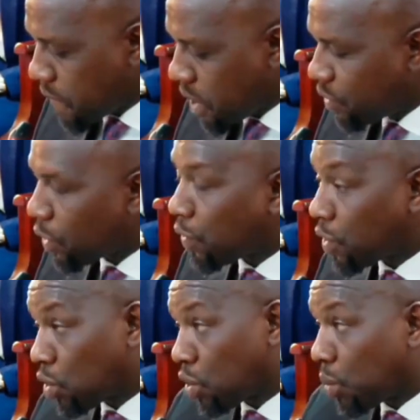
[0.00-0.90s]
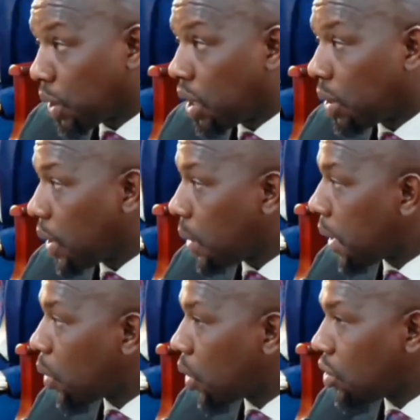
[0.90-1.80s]
chief's office also, we
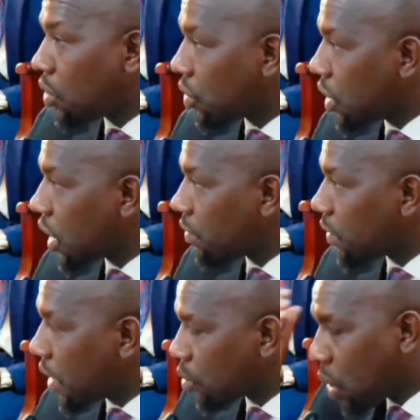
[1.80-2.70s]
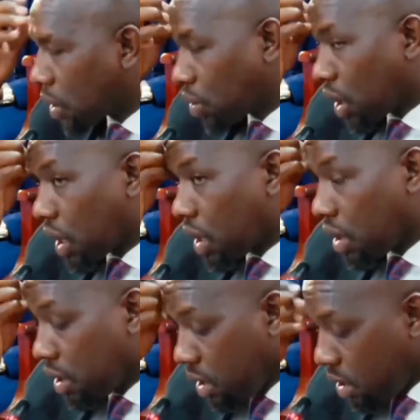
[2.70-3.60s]
depend on NGCDF. Let's work together.
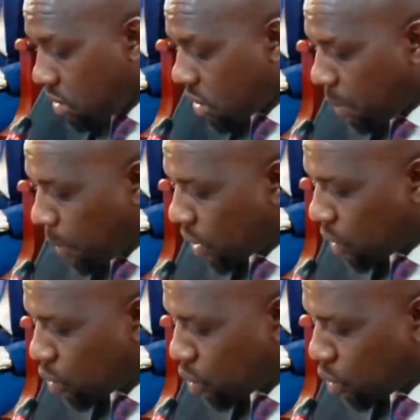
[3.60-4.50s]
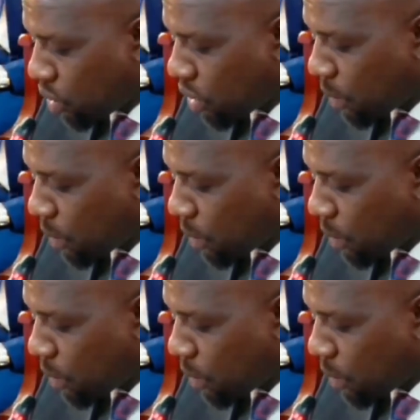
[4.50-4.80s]
Support us also in